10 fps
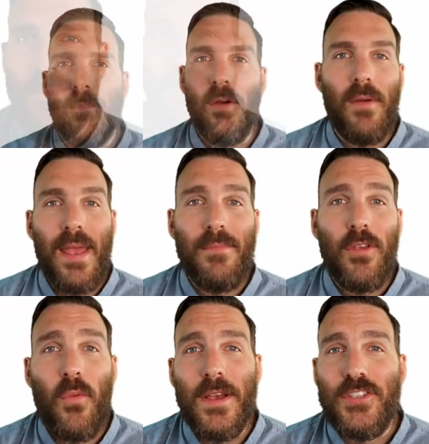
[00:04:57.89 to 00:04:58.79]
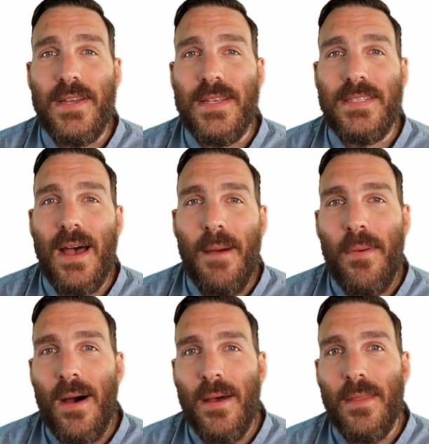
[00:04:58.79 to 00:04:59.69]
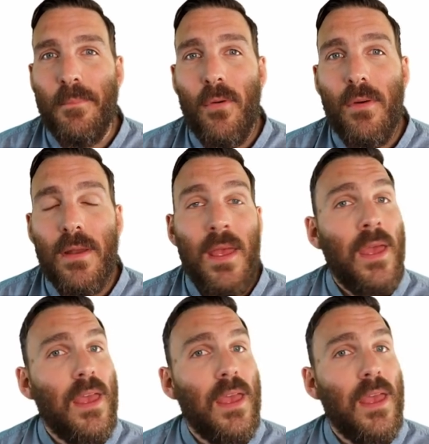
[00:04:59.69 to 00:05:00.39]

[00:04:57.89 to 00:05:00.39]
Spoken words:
All right, question is up on the board.